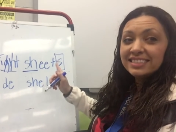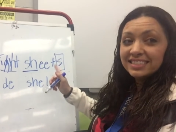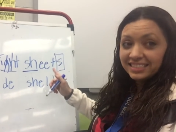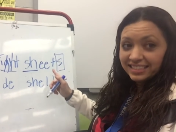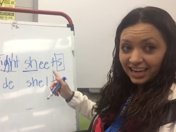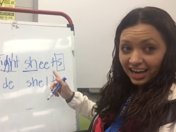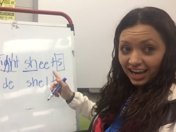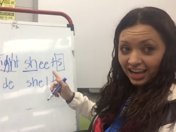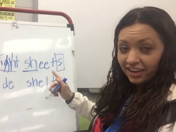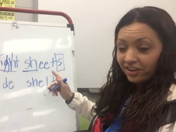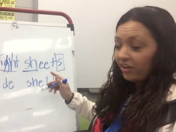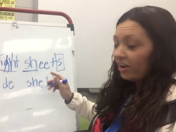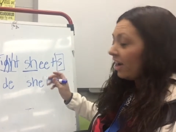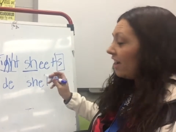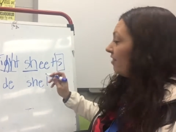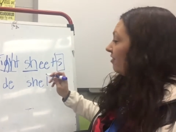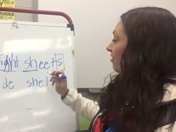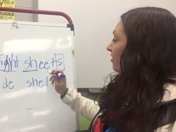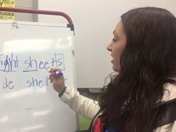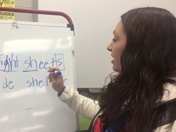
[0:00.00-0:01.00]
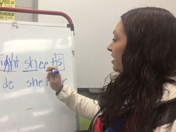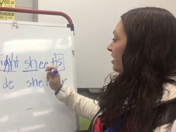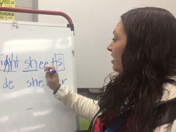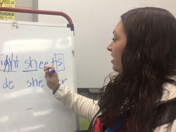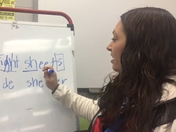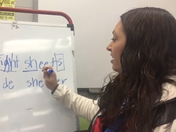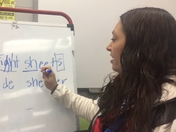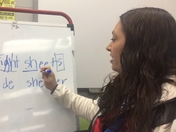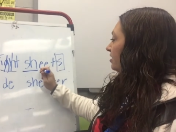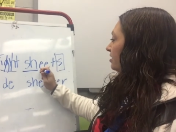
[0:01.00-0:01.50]
Digraph,
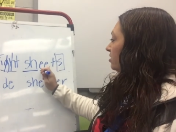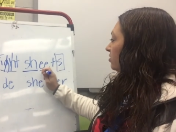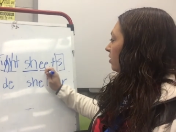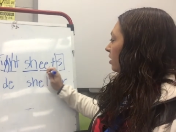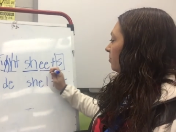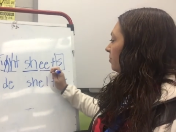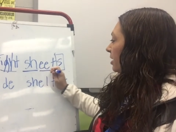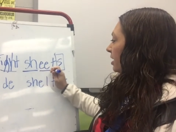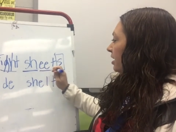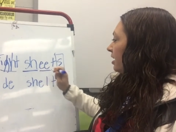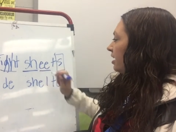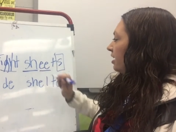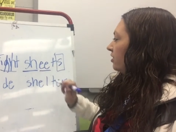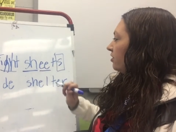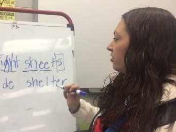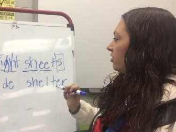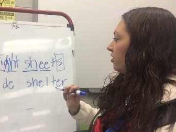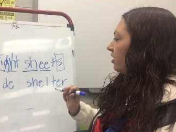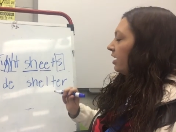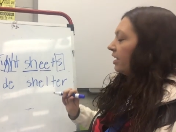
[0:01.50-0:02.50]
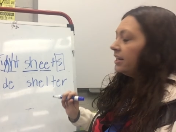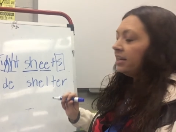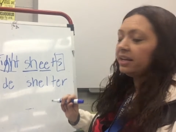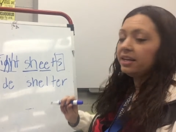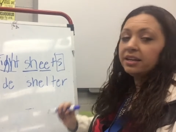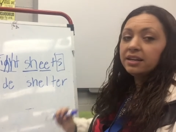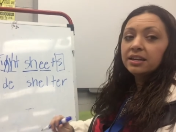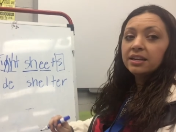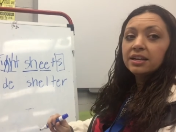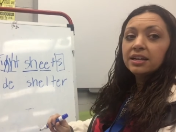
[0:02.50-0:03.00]
EE. So I'm going to underline
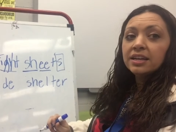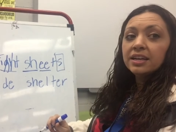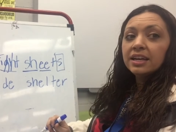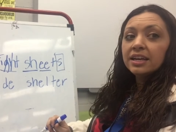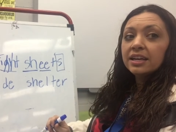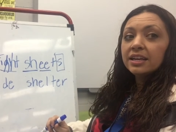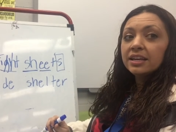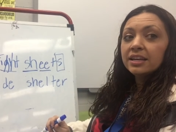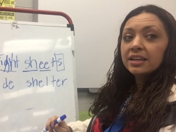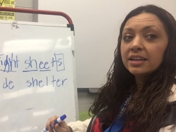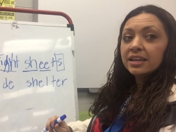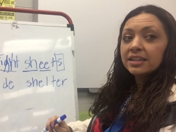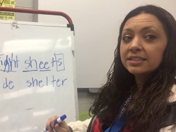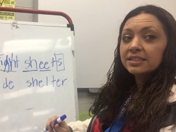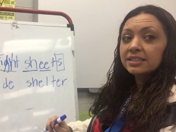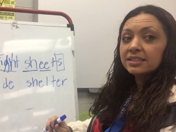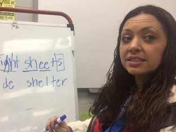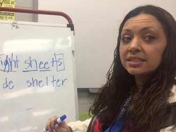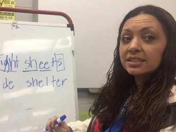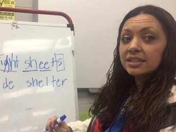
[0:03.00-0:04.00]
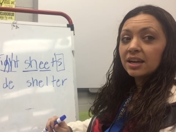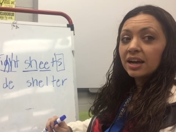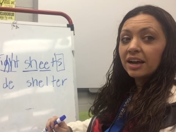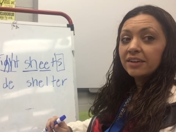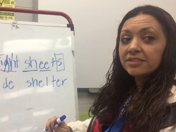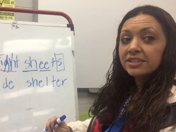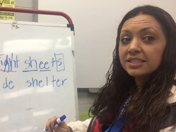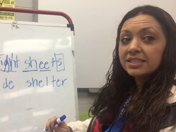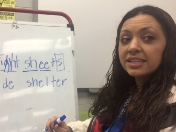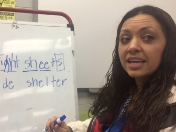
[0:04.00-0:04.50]
it. And since I
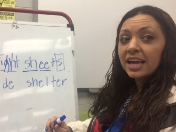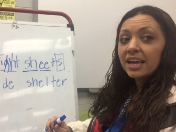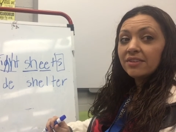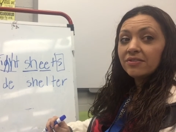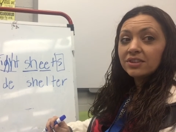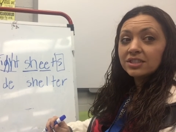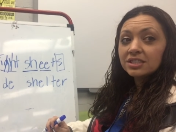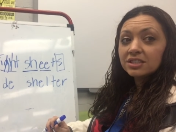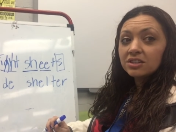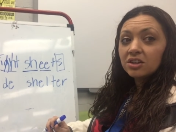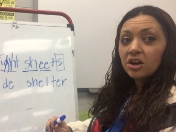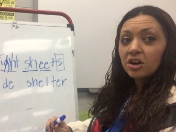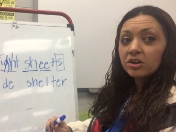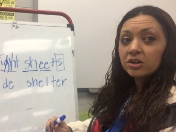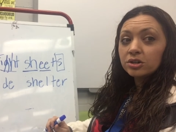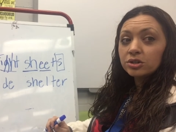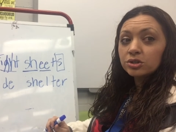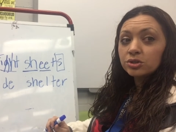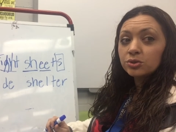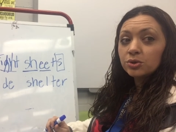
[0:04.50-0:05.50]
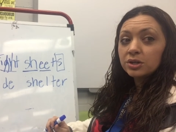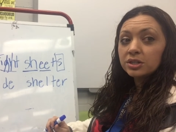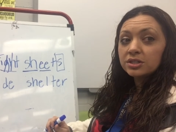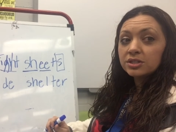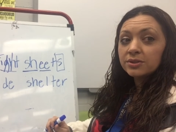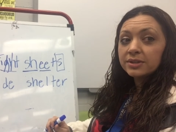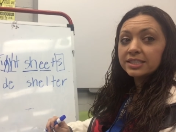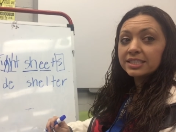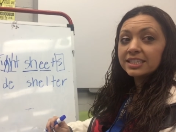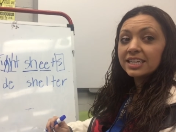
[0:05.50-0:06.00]
have to say if it's long or short,
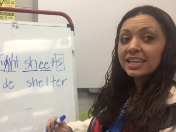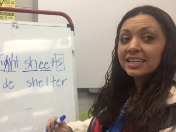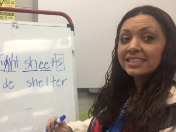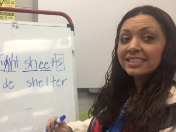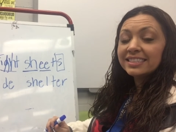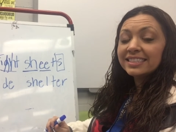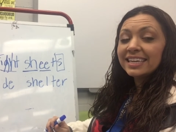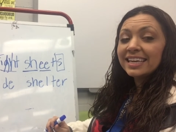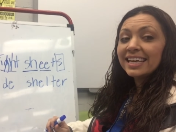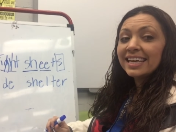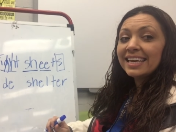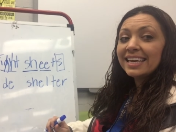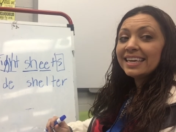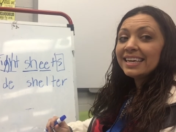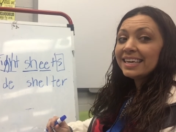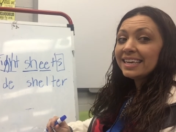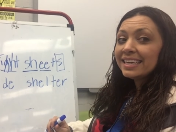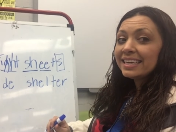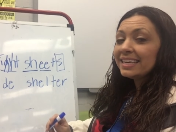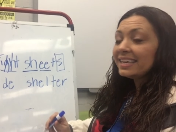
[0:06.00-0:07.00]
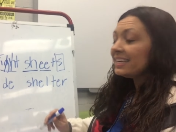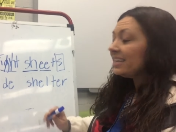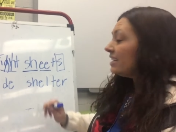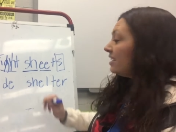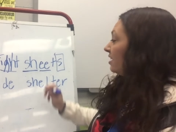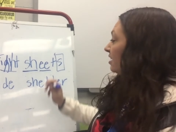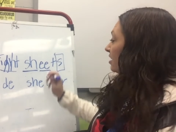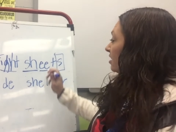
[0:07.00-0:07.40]
so it says E.